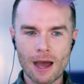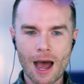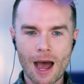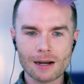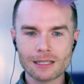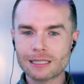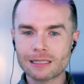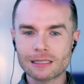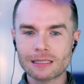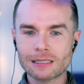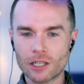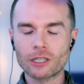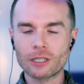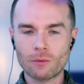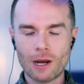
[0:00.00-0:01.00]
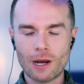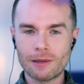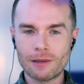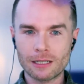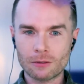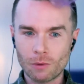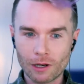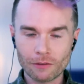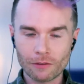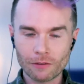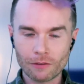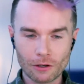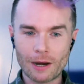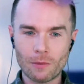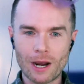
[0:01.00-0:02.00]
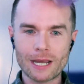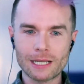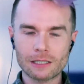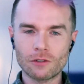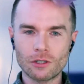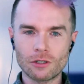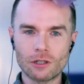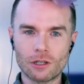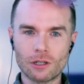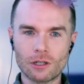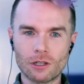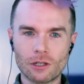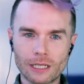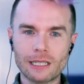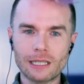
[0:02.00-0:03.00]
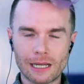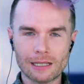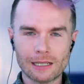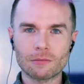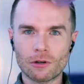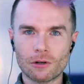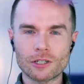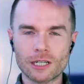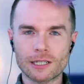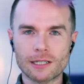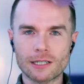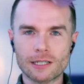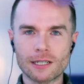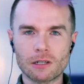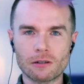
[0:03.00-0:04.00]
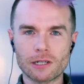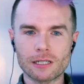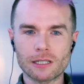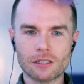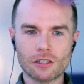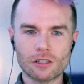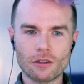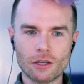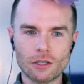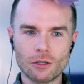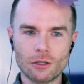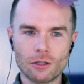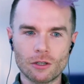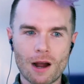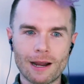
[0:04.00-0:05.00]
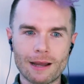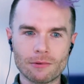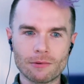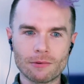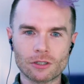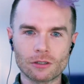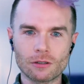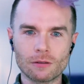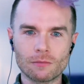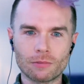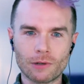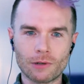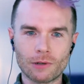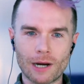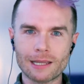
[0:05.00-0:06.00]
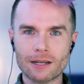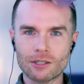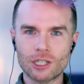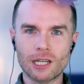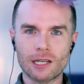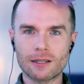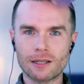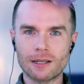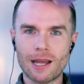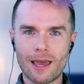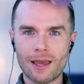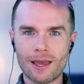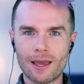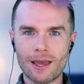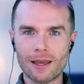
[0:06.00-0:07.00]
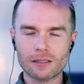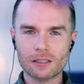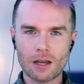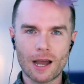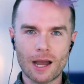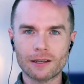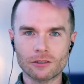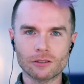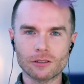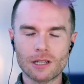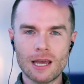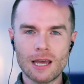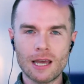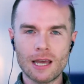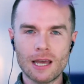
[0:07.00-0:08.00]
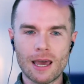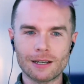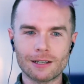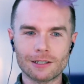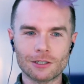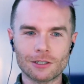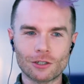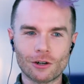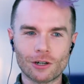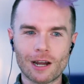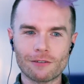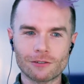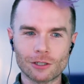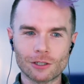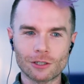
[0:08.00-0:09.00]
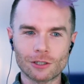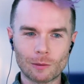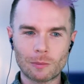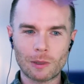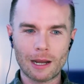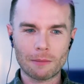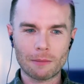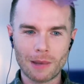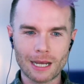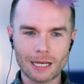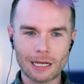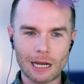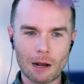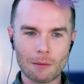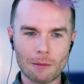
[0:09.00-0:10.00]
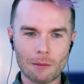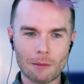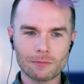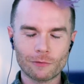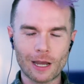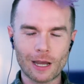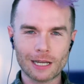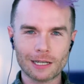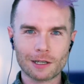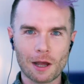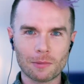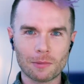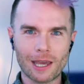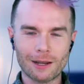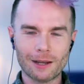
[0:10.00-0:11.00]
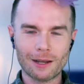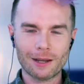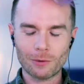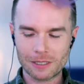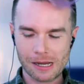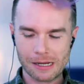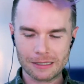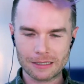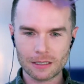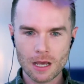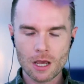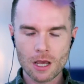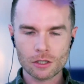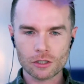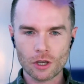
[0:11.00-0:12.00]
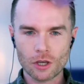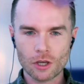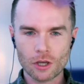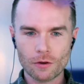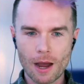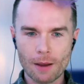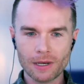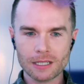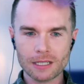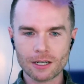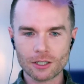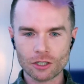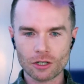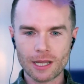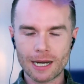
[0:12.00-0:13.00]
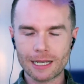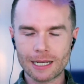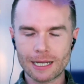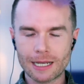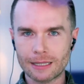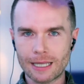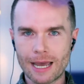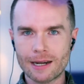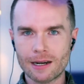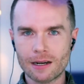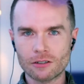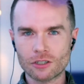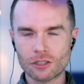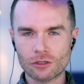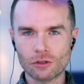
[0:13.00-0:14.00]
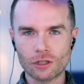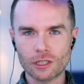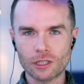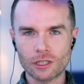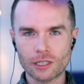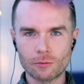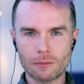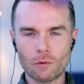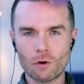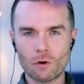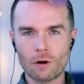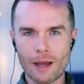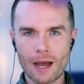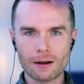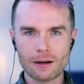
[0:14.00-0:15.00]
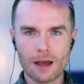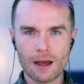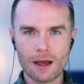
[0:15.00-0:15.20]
Harness isn't the only way, but it's one of the great ways for you to quickly get some project experience so that you are able to break that chicken and egg cycle, and you don't have to do it by making up fake cupcake websites. So I'm going to touch on that again later and just talk a little bit more about